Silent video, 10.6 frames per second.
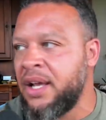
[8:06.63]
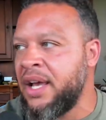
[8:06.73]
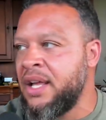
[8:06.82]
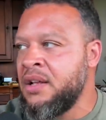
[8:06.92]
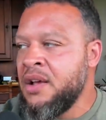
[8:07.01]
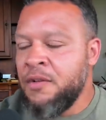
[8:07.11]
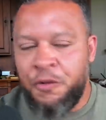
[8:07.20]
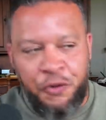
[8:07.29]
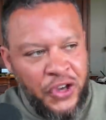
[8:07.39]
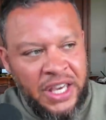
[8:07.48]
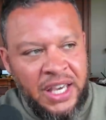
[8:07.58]
and
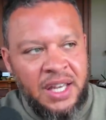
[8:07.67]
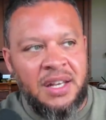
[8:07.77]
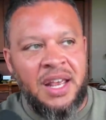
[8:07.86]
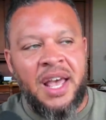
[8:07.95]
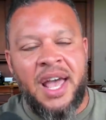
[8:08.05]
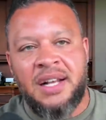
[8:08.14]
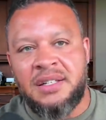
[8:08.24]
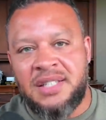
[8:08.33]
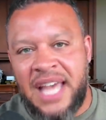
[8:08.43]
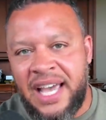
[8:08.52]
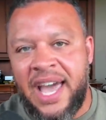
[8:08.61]
feed and
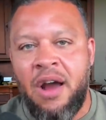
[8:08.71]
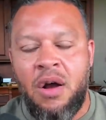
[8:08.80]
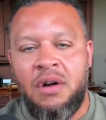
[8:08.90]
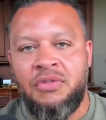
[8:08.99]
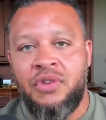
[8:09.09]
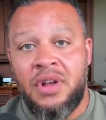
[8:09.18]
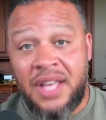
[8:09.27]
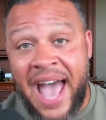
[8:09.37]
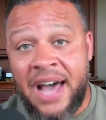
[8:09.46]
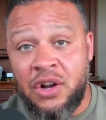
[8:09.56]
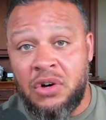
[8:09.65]
take care of
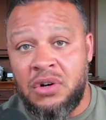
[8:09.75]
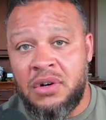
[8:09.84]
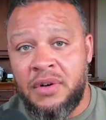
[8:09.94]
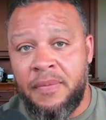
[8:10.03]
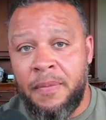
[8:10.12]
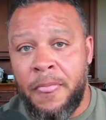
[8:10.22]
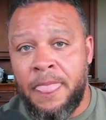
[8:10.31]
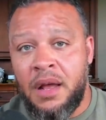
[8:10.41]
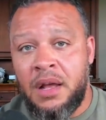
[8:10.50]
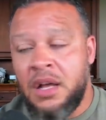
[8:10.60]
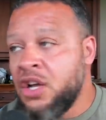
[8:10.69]
cattle.
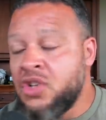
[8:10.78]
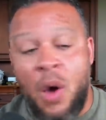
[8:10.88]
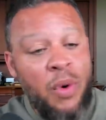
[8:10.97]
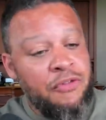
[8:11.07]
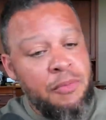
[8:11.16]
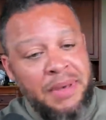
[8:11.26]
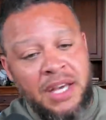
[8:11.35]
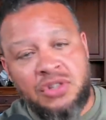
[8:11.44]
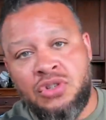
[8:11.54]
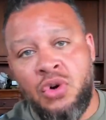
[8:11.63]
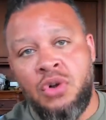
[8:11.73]
So I went from being a
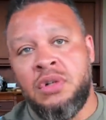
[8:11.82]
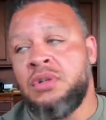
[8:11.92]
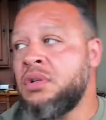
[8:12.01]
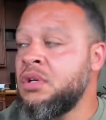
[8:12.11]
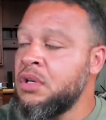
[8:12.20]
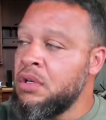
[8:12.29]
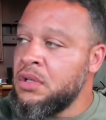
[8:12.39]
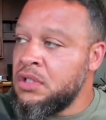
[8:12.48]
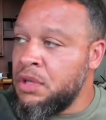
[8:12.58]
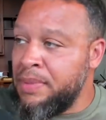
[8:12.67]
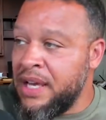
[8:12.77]
student
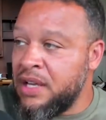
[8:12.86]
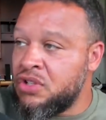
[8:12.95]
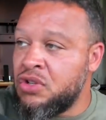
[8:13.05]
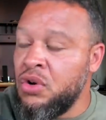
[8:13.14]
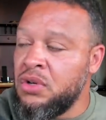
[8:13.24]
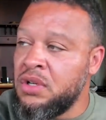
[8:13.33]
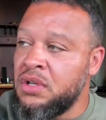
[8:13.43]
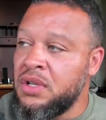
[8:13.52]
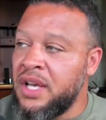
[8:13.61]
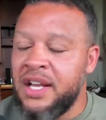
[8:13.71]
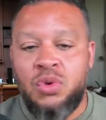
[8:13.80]
to being a student,
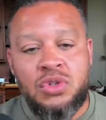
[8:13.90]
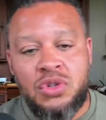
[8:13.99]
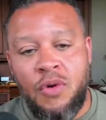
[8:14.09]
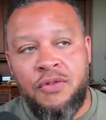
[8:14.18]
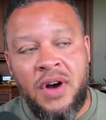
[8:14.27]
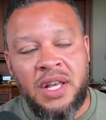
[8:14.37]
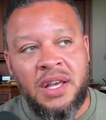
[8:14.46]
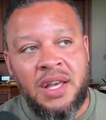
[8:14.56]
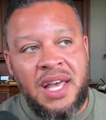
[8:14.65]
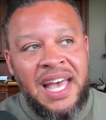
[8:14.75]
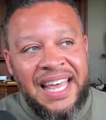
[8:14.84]
and it was so funny.
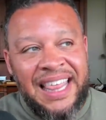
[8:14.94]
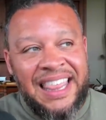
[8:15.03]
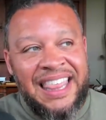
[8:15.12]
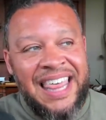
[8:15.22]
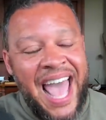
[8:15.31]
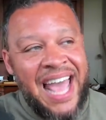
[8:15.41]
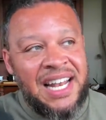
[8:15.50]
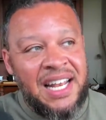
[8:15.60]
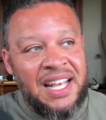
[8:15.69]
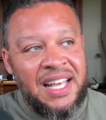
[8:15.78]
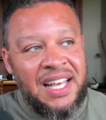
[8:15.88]
Then